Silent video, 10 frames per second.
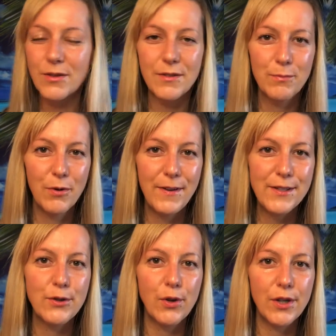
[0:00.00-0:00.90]

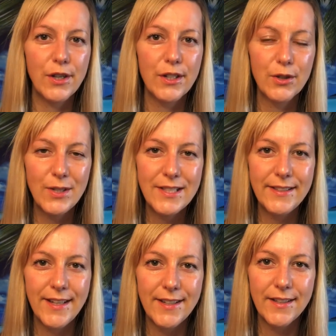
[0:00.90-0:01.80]
Professor
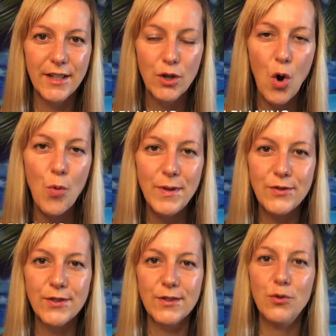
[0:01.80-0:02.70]
Kristen
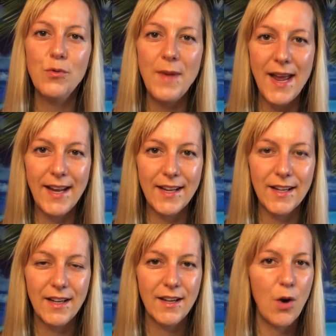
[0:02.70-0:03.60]
Kobus-Dumay,
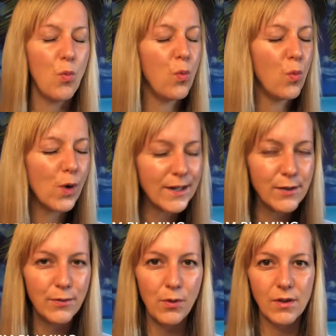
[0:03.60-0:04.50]
a
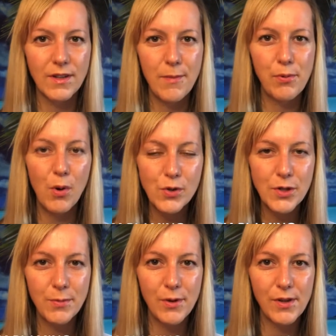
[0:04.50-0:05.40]
wonderful,
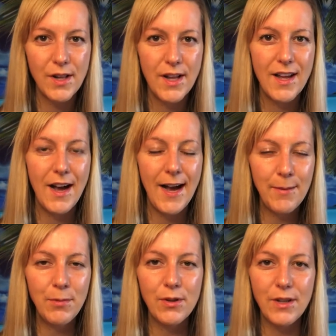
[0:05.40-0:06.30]
approachable,
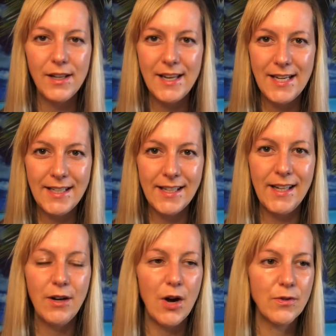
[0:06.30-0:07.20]
humble
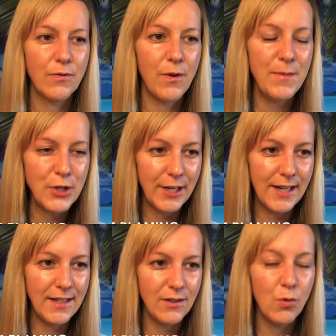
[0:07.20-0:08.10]
lady from
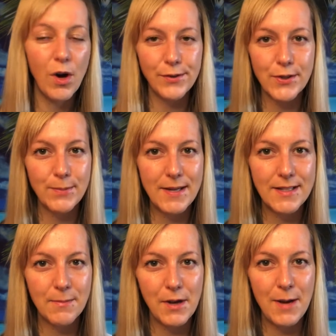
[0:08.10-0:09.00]
Michigan who also spent
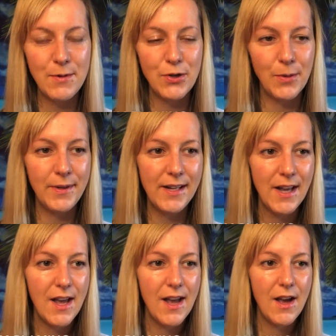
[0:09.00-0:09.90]
some time in Germany,
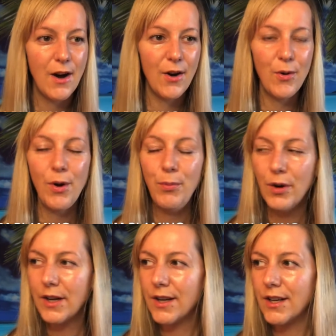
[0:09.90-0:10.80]
on her
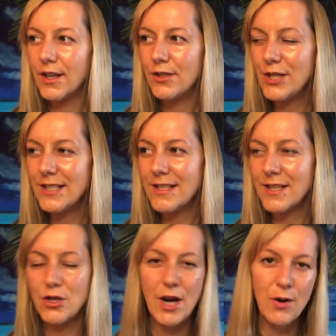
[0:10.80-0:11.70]
book Jesus
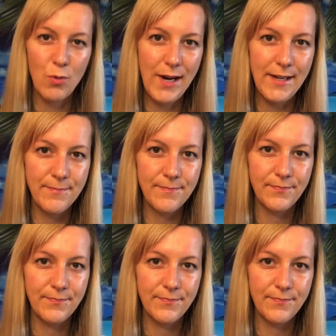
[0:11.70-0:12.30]
and John Wayne.